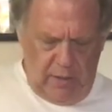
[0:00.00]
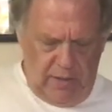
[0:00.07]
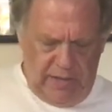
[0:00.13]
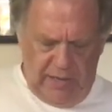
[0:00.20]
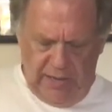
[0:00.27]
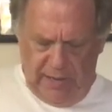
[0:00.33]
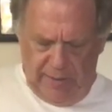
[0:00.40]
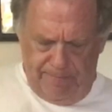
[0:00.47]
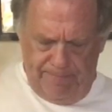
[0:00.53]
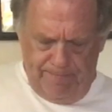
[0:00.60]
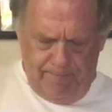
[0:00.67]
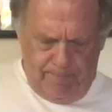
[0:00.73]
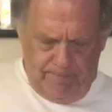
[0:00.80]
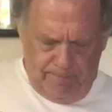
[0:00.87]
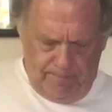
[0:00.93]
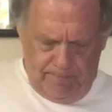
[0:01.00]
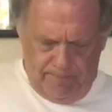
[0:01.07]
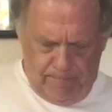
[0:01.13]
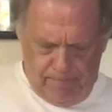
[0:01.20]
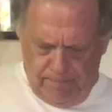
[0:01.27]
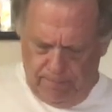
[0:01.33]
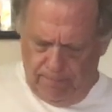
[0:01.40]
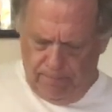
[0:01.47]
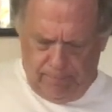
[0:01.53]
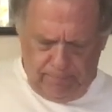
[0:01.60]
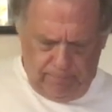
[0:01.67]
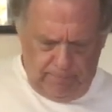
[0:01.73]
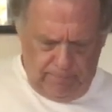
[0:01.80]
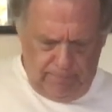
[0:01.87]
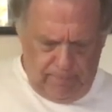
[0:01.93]
The, um,
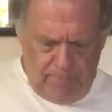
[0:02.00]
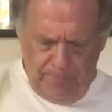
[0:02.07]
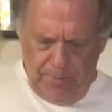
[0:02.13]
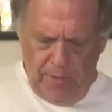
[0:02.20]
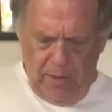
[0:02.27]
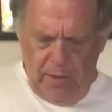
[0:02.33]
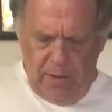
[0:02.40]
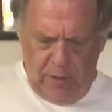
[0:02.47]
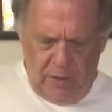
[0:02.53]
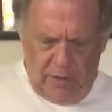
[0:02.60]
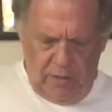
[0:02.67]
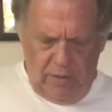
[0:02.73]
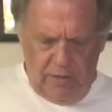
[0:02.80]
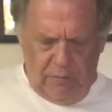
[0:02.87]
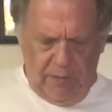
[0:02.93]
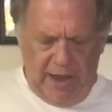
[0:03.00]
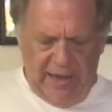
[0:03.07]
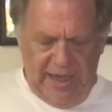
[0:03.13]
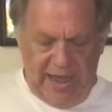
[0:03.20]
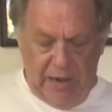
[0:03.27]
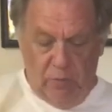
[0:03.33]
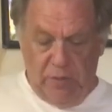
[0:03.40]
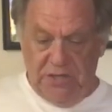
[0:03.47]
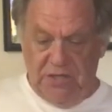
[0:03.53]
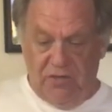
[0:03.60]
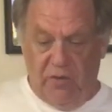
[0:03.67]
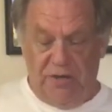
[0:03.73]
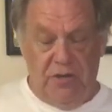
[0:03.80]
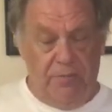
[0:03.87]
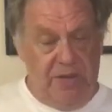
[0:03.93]
the right hand, which
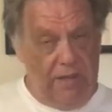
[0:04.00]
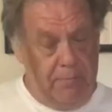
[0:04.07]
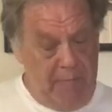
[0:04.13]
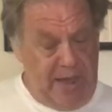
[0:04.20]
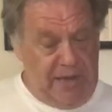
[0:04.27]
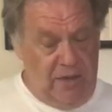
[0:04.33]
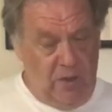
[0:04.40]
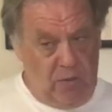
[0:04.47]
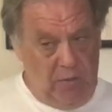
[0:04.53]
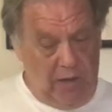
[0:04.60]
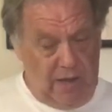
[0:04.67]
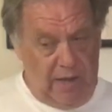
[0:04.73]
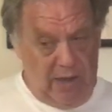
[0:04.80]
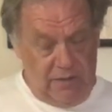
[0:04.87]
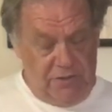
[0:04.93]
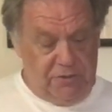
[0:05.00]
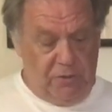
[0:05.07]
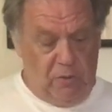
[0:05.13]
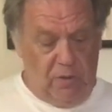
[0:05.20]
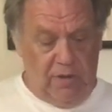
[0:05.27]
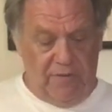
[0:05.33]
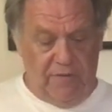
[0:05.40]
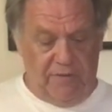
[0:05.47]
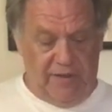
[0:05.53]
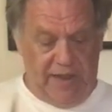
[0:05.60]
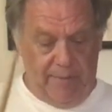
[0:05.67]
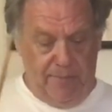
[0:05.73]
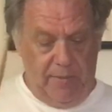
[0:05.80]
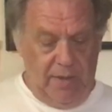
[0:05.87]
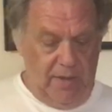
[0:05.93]
is going to be the main note, uh, stroke of the
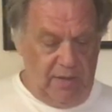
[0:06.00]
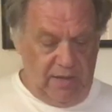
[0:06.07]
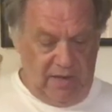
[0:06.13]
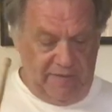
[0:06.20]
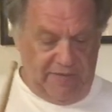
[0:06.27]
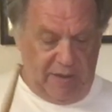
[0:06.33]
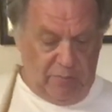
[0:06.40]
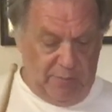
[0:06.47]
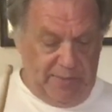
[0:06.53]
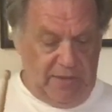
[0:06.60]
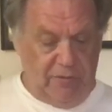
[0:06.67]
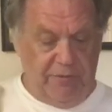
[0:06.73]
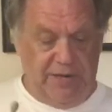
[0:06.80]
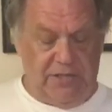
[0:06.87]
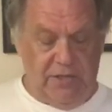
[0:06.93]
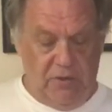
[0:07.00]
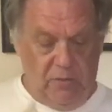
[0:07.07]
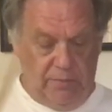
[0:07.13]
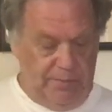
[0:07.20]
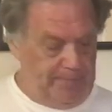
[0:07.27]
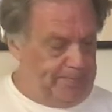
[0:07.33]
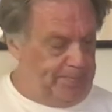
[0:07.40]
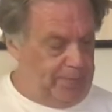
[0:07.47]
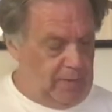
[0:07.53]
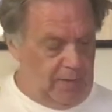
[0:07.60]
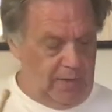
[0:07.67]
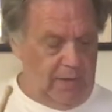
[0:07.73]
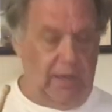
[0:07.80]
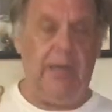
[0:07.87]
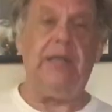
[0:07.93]
flam, the left hand will be the grace note
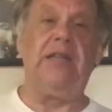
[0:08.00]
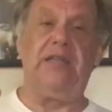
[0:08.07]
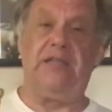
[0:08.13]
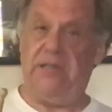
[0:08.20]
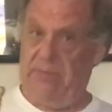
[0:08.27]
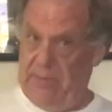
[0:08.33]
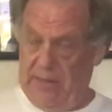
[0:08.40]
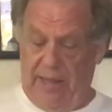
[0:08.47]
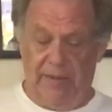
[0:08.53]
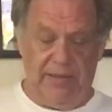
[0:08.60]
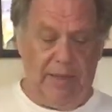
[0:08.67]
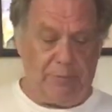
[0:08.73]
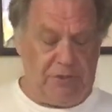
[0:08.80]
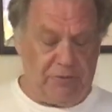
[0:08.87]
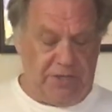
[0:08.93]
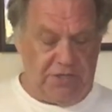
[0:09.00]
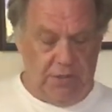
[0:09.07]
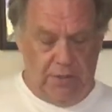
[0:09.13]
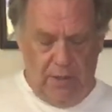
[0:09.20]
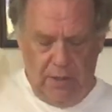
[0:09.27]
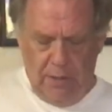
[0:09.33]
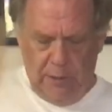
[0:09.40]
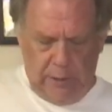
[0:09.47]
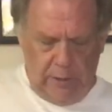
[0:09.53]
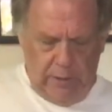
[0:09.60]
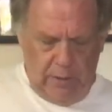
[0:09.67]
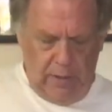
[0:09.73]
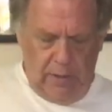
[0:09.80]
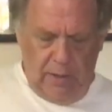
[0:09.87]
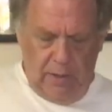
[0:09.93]
uh, in this demonstration,
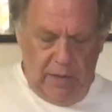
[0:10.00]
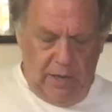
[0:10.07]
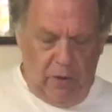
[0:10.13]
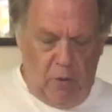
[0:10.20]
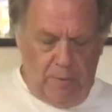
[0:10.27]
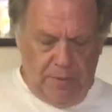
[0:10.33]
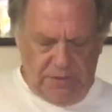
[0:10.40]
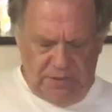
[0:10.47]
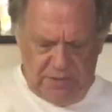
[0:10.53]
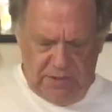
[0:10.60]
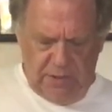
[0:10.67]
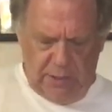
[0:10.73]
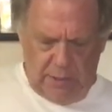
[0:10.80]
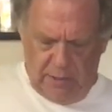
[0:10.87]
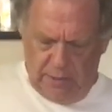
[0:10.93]
it opens.